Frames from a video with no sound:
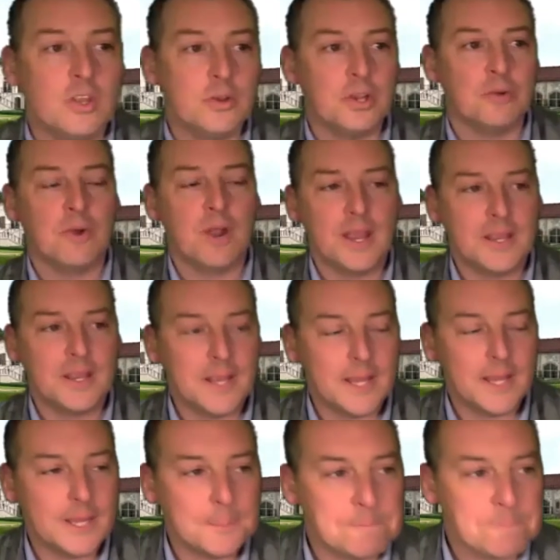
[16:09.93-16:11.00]
you're right.
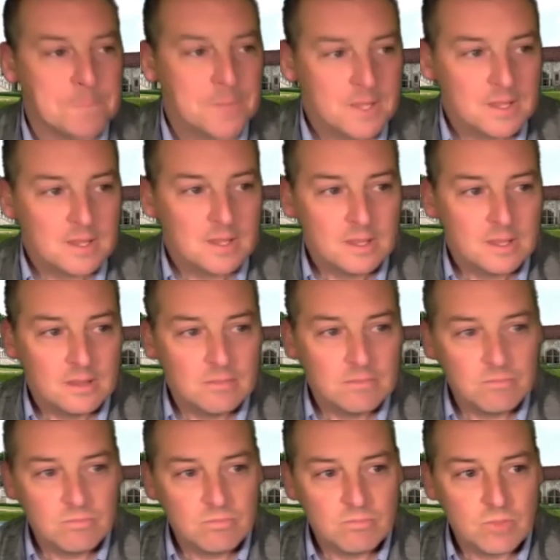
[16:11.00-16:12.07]

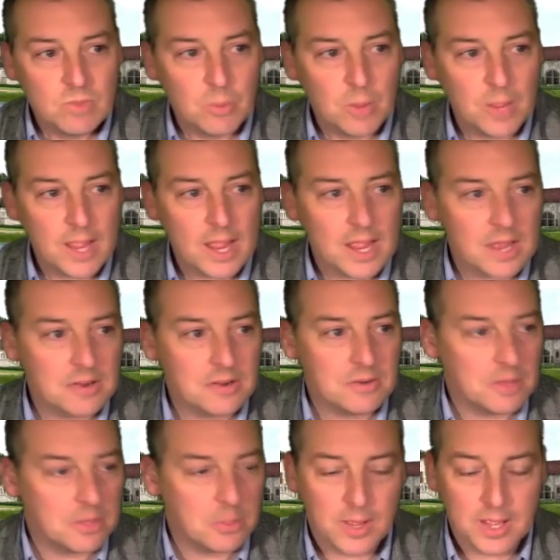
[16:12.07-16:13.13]
The way
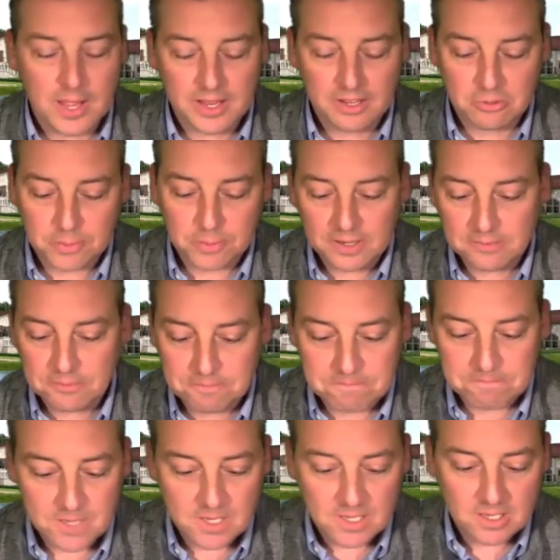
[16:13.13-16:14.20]
I explain it
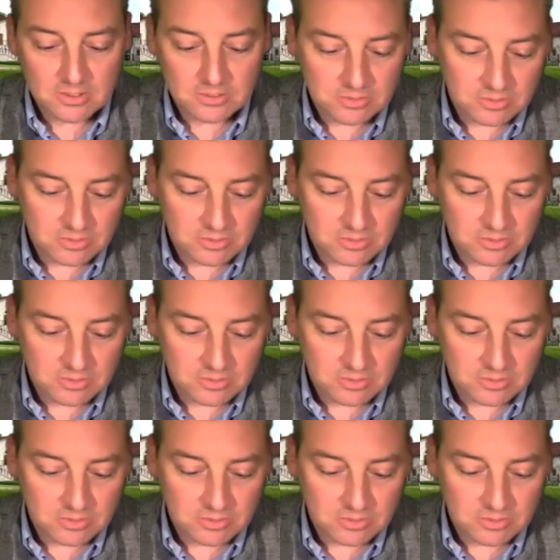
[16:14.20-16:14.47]
is